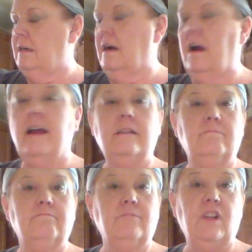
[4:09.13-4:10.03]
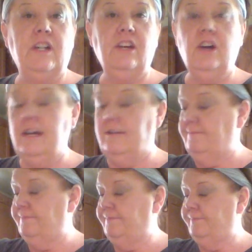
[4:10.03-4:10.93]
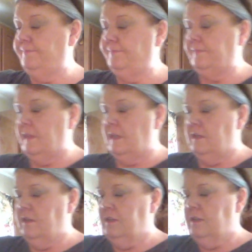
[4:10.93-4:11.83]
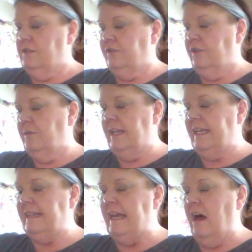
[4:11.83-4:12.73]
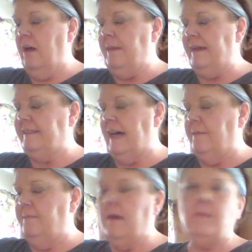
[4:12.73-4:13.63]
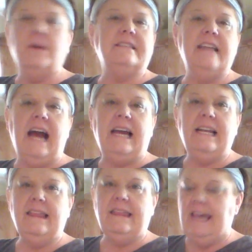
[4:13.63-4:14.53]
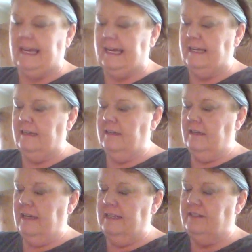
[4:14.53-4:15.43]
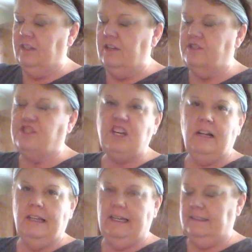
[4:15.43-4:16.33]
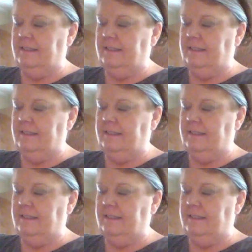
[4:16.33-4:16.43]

All right, looking good. So you want to get that all mixed up. Remember, it's not going to thicken until you chill it.